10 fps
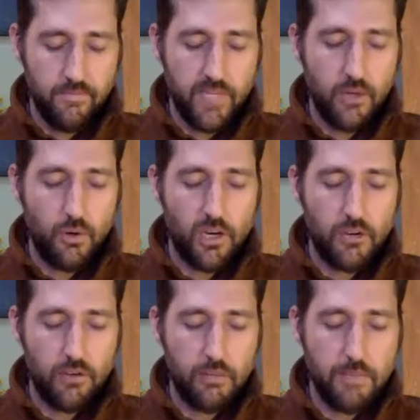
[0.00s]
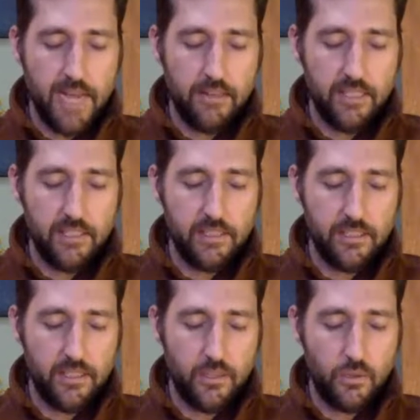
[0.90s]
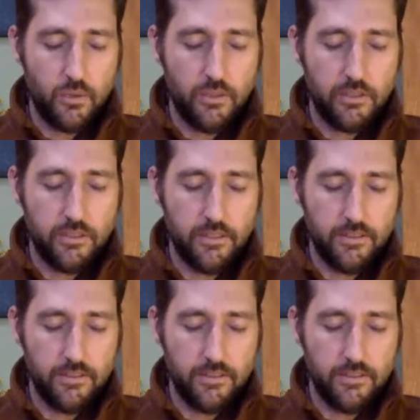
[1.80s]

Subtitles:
May I walk with balance in the world.